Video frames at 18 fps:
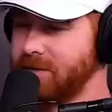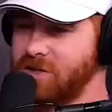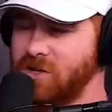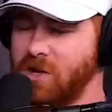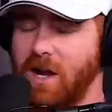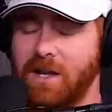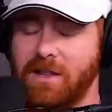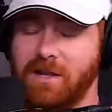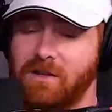There's
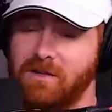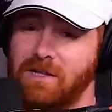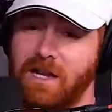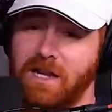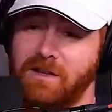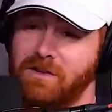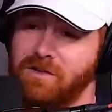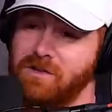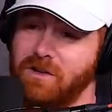no and there's
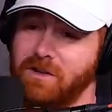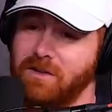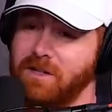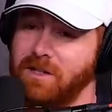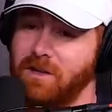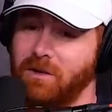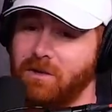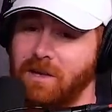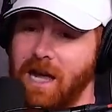and there's
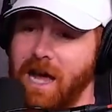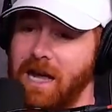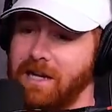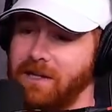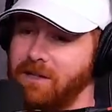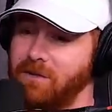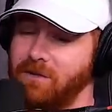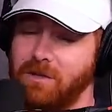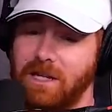certainly no
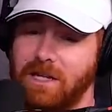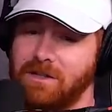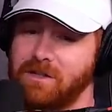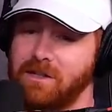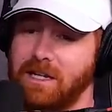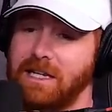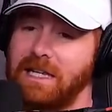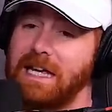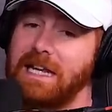line. You don't you can't
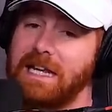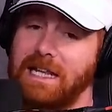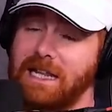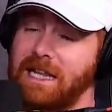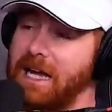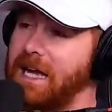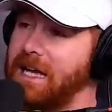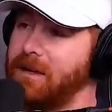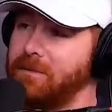just like get in the
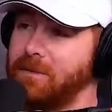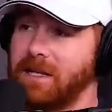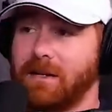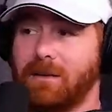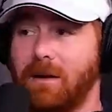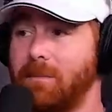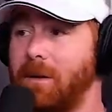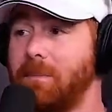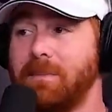line and be
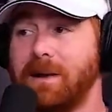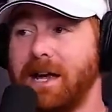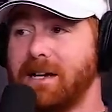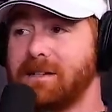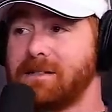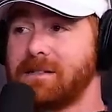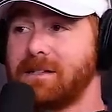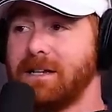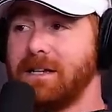like, I'm up
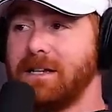next.